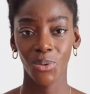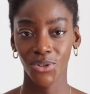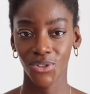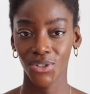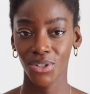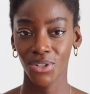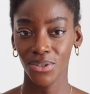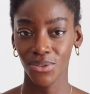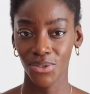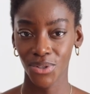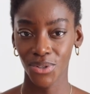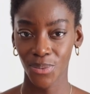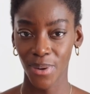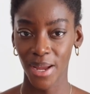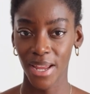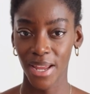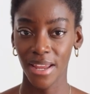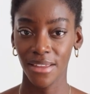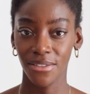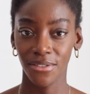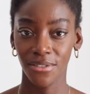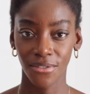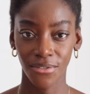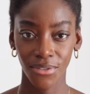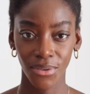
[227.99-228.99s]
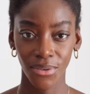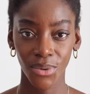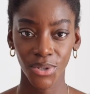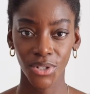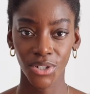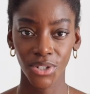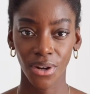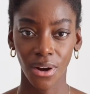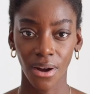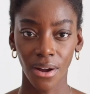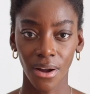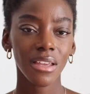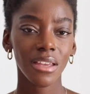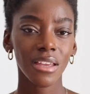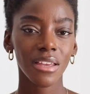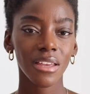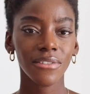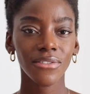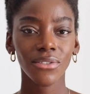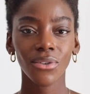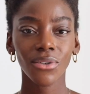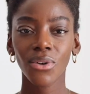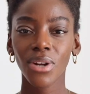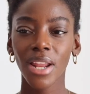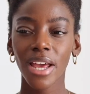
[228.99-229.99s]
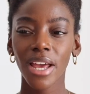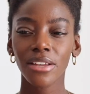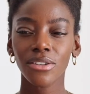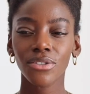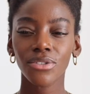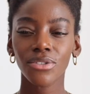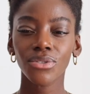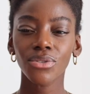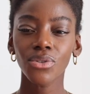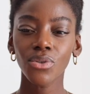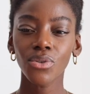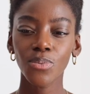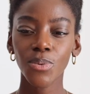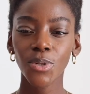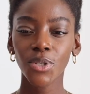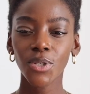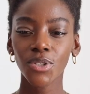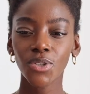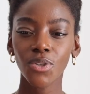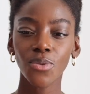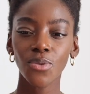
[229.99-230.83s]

you to lose weight in the future. If you're like super